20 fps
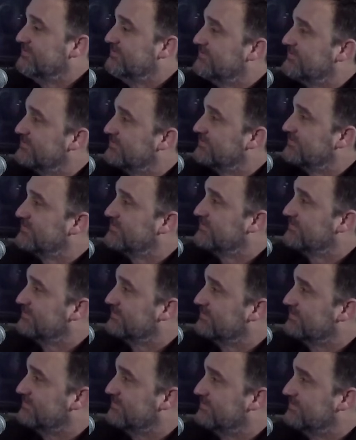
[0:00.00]

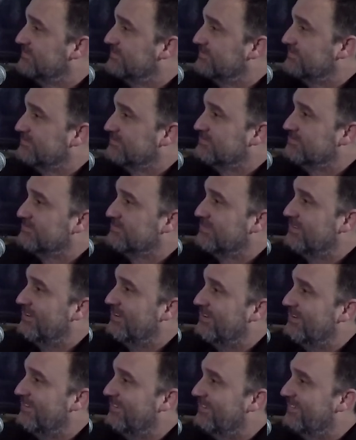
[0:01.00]

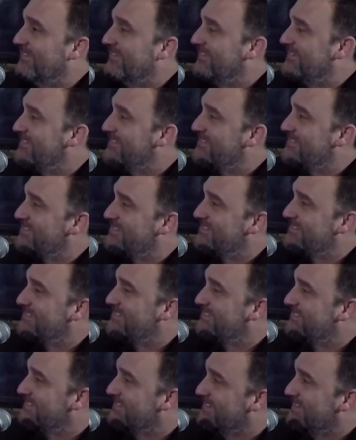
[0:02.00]

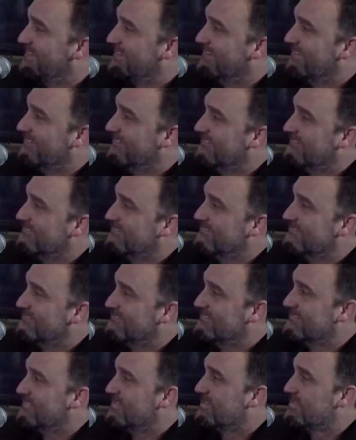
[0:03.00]

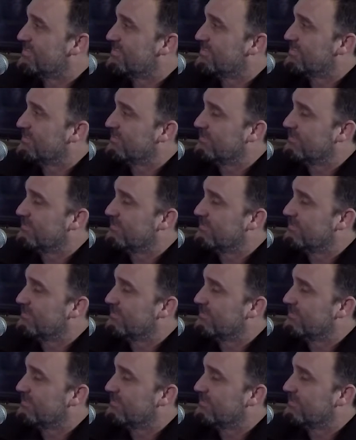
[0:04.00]
(silent)